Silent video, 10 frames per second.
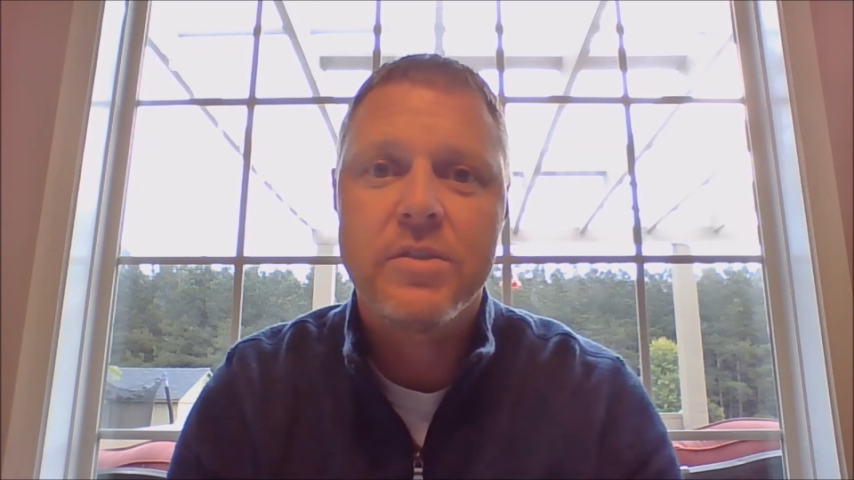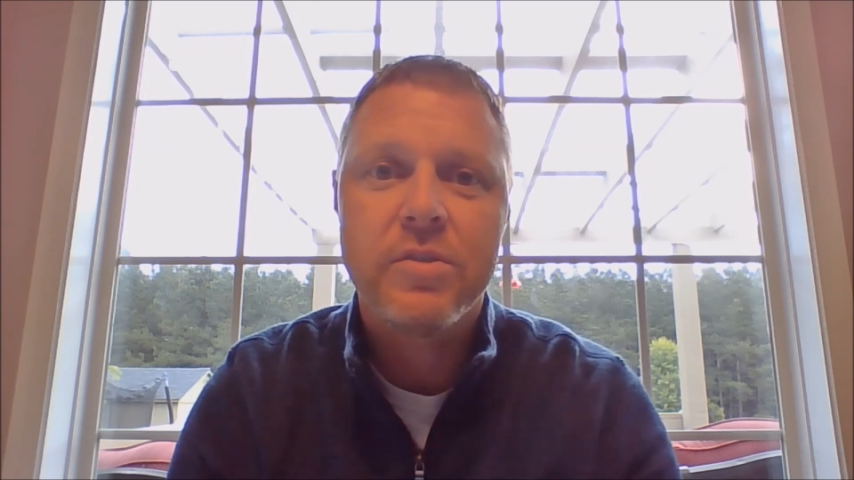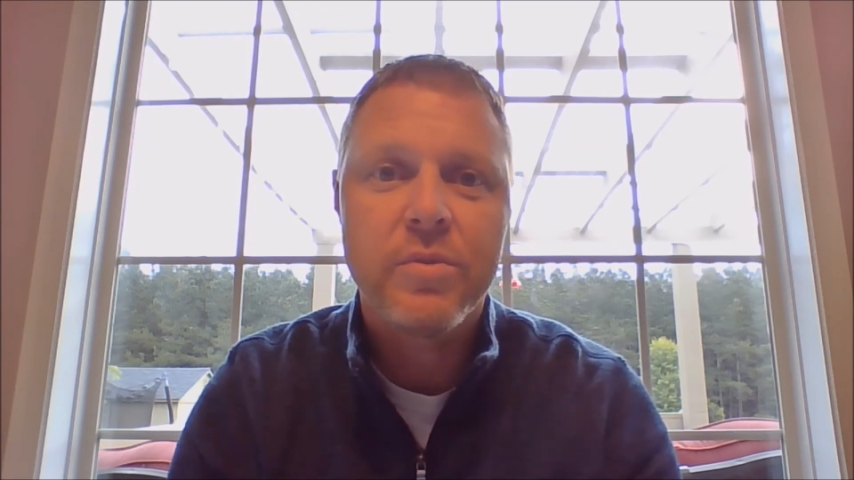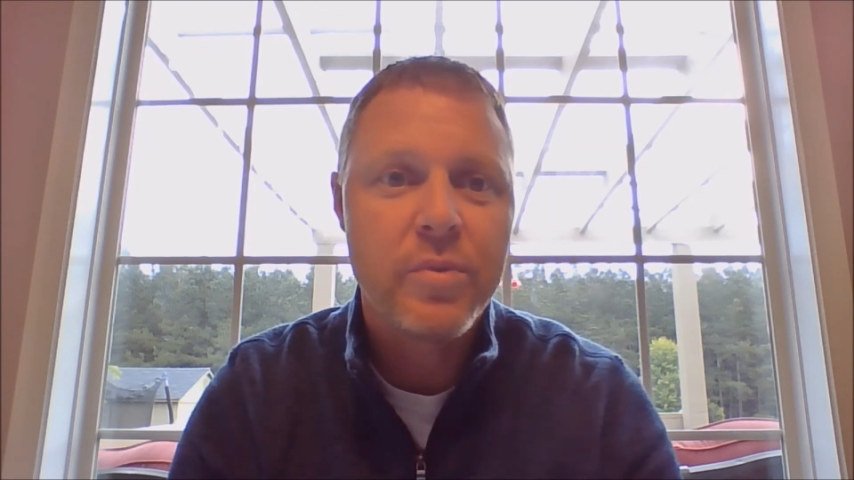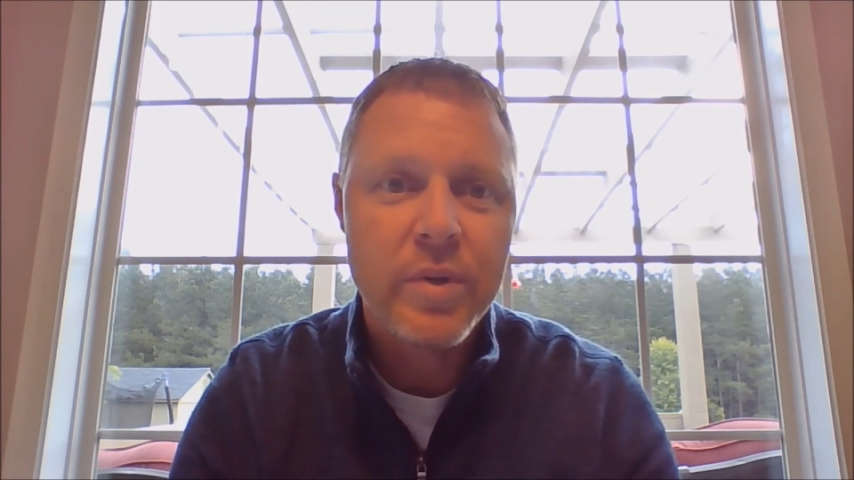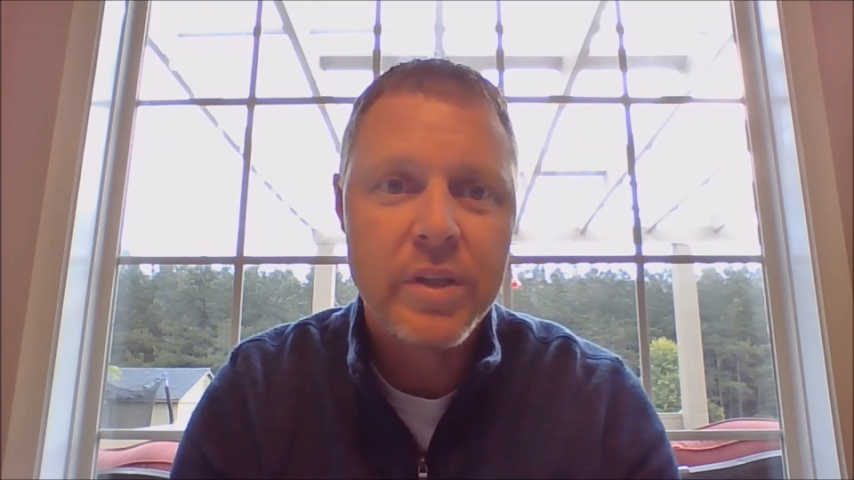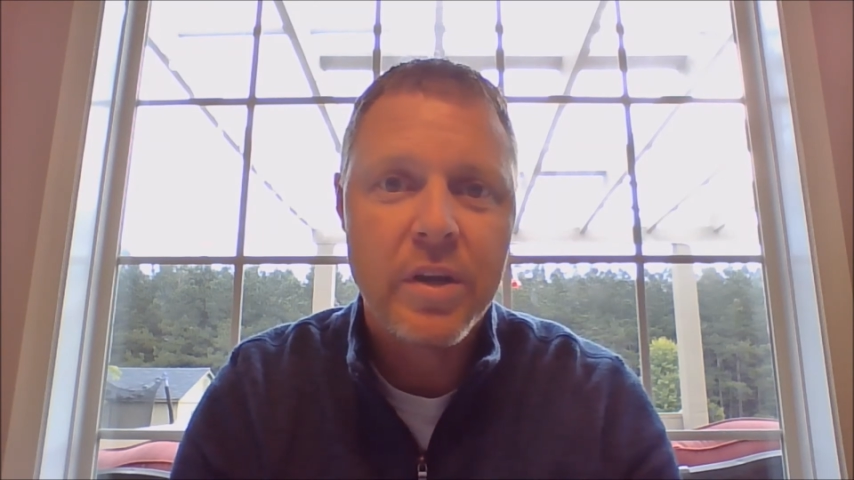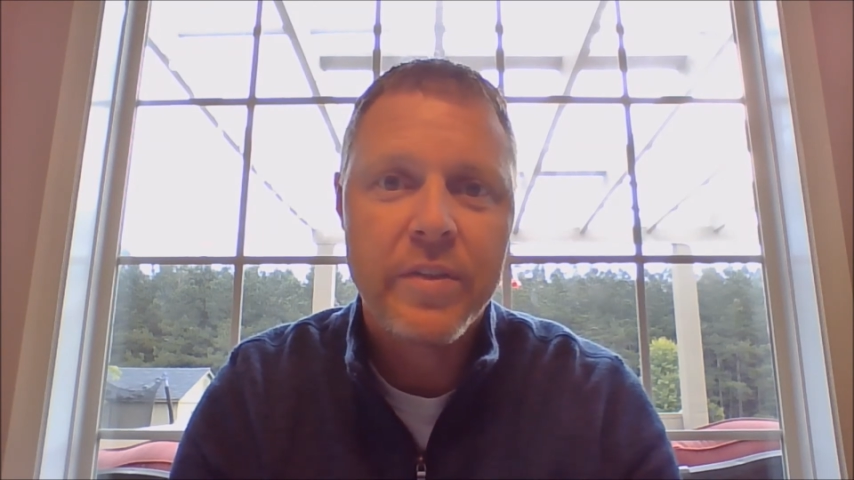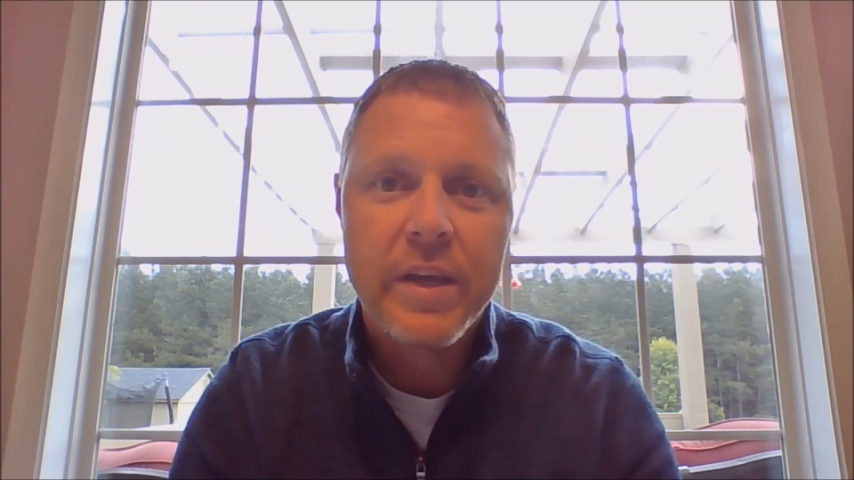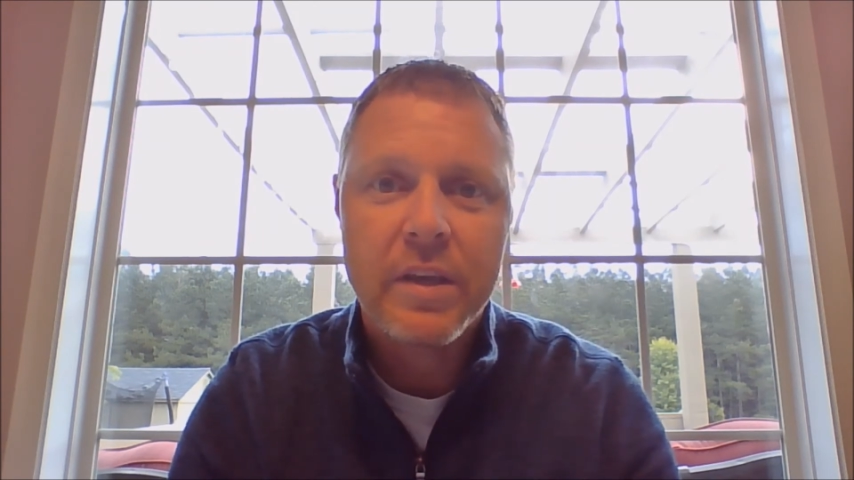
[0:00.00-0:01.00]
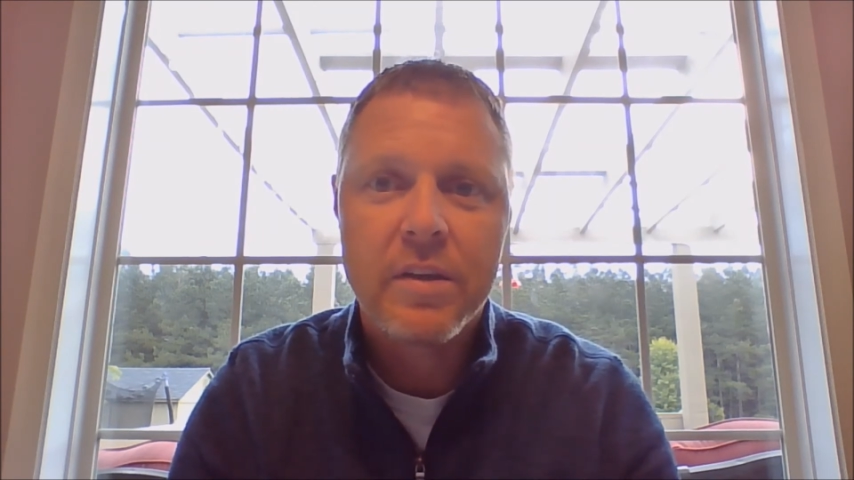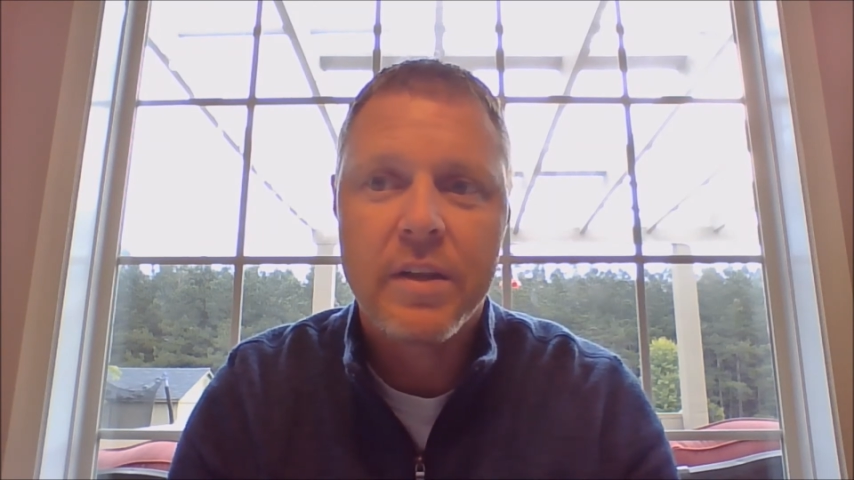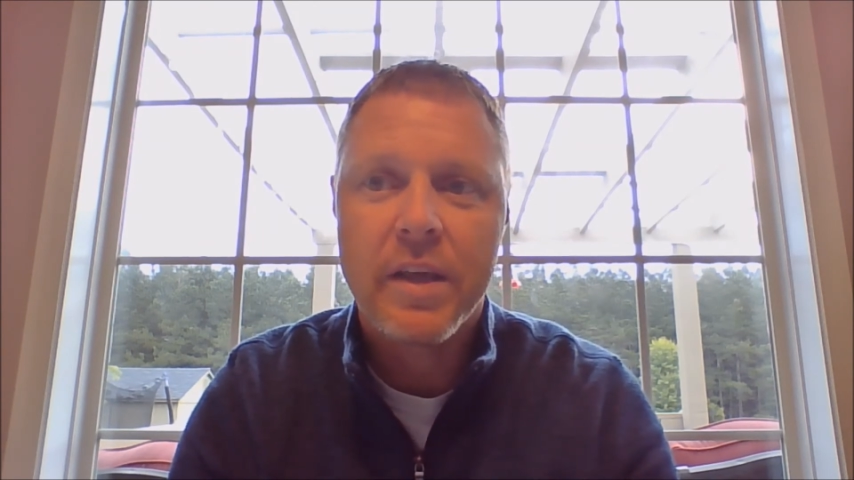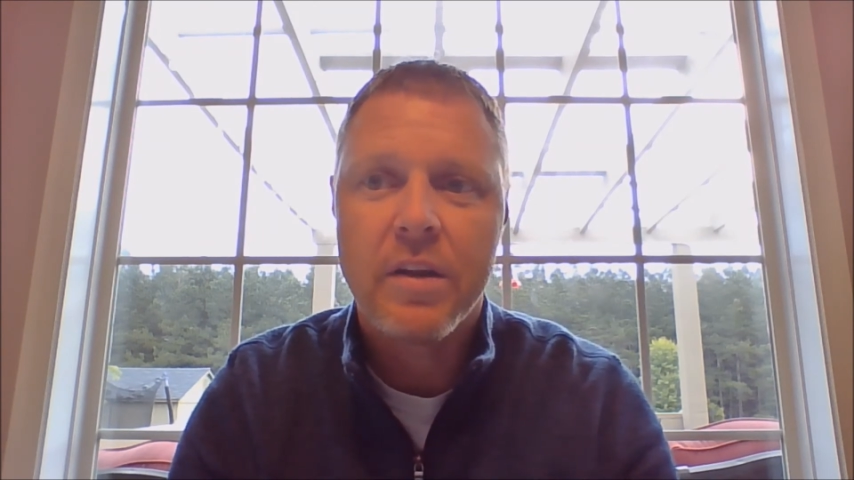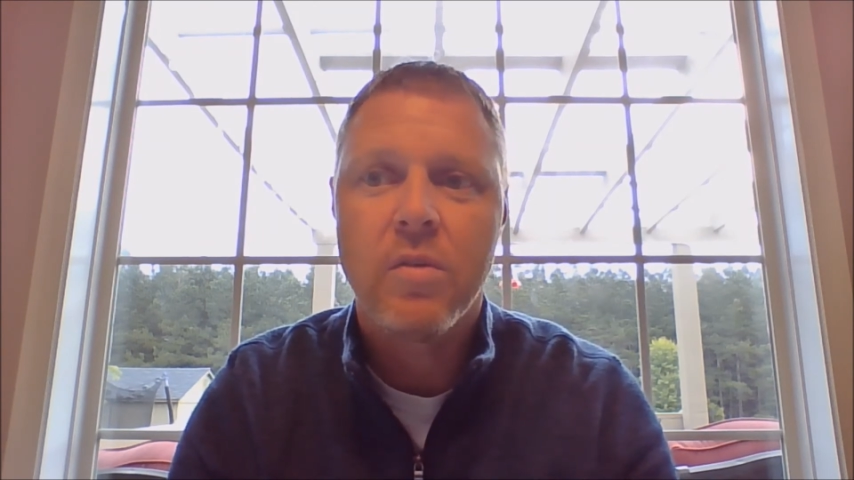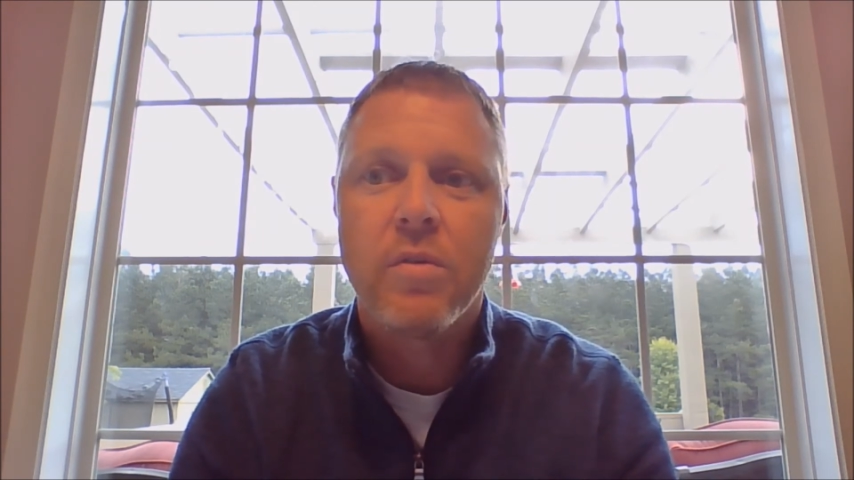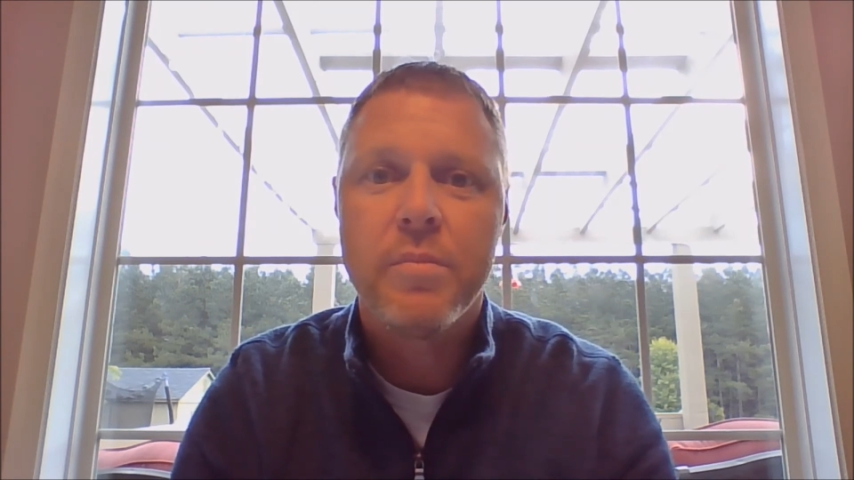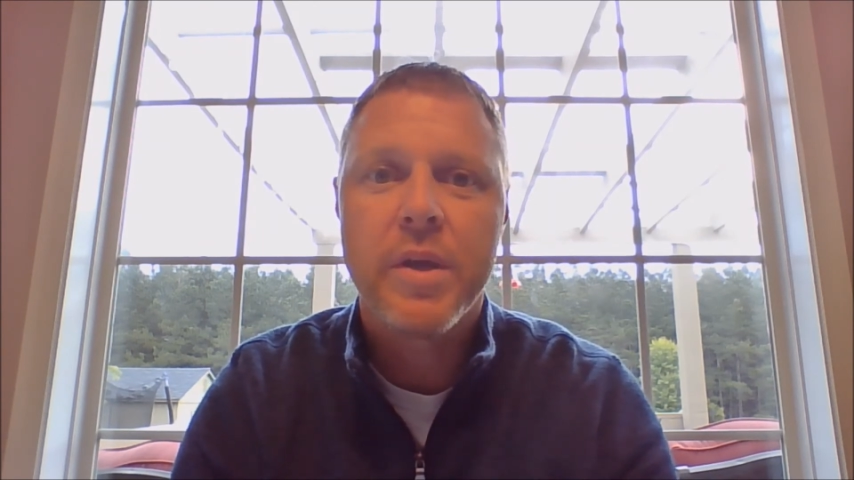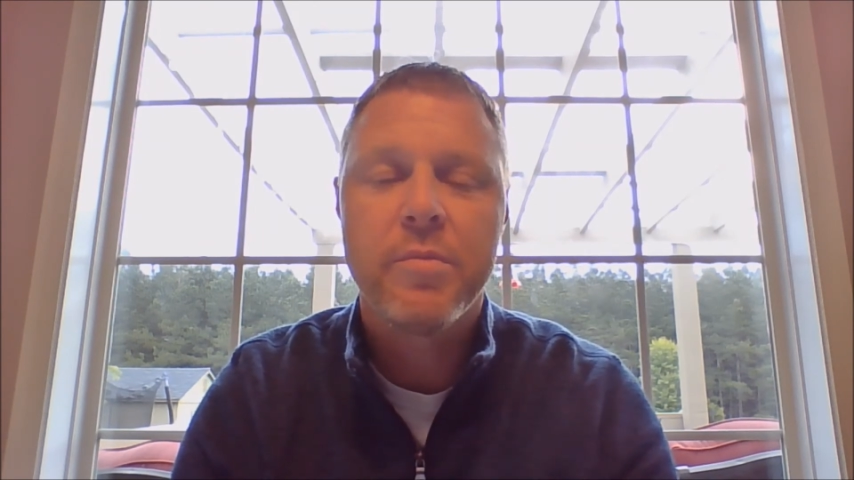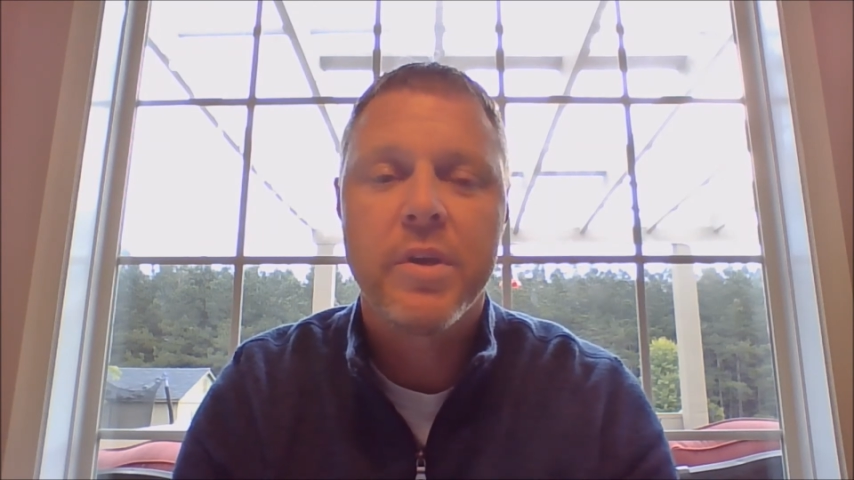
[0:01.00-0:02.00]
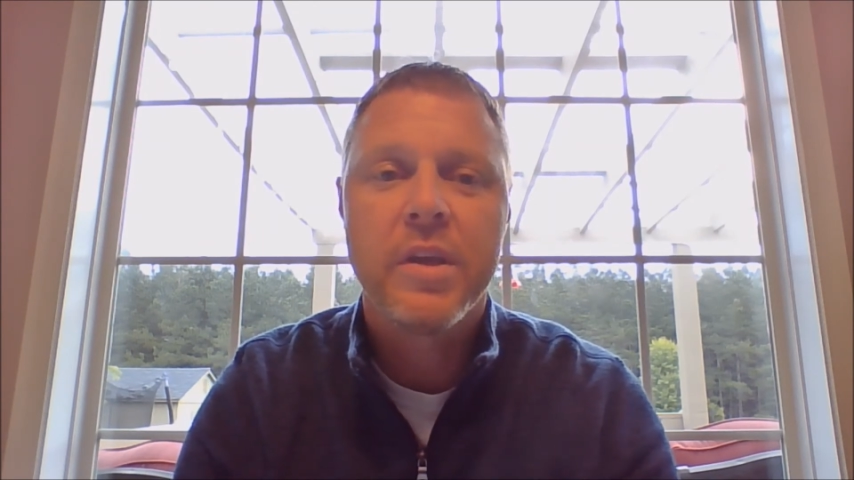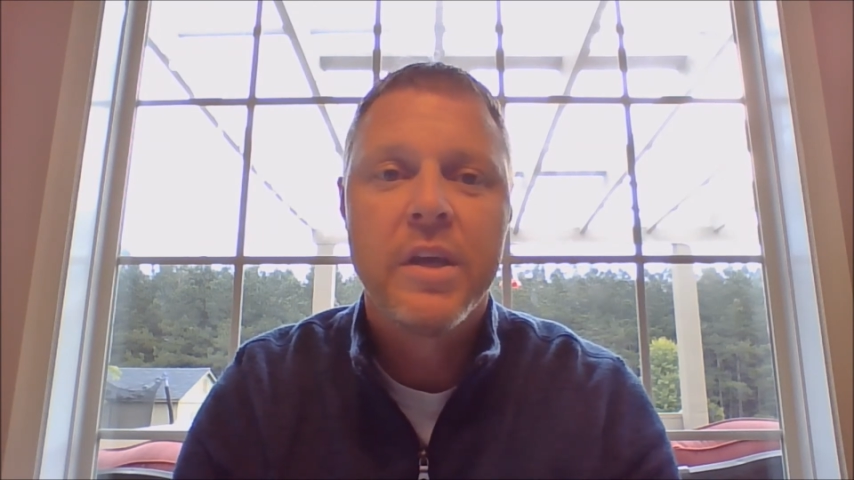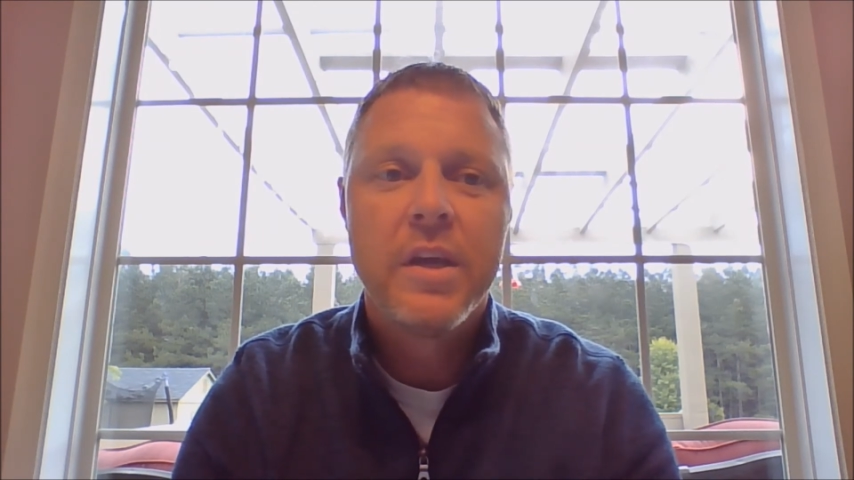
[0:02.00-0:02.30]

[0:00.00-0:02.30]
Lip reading: you were really all that good at, or maybe